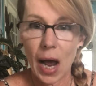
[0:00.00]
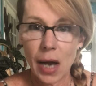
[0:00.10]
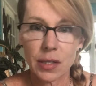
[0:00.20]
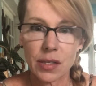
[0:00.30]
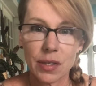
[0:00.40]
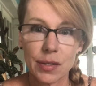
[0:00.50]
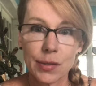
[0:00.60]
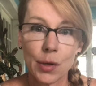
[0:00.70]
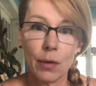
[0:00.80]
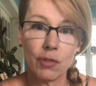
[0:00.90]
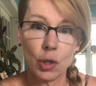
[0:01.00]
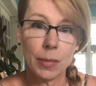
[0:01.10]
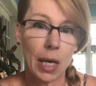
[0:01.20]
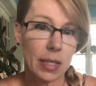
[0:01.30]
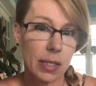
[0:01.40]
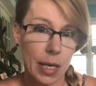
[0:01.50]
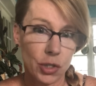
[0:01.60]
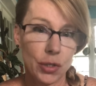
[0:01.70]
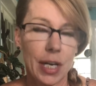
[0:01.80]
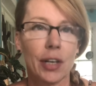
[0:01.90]
axis of Gemini
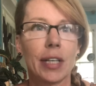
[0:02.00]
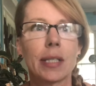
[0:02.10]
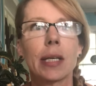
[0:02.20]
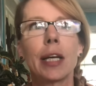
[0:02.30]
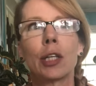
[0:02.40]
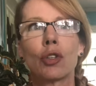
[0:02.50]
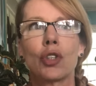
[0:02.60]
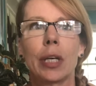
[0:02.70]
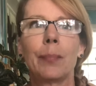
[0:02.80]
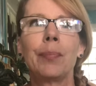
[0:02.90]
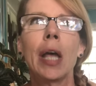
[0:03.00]
Sagittarius energy.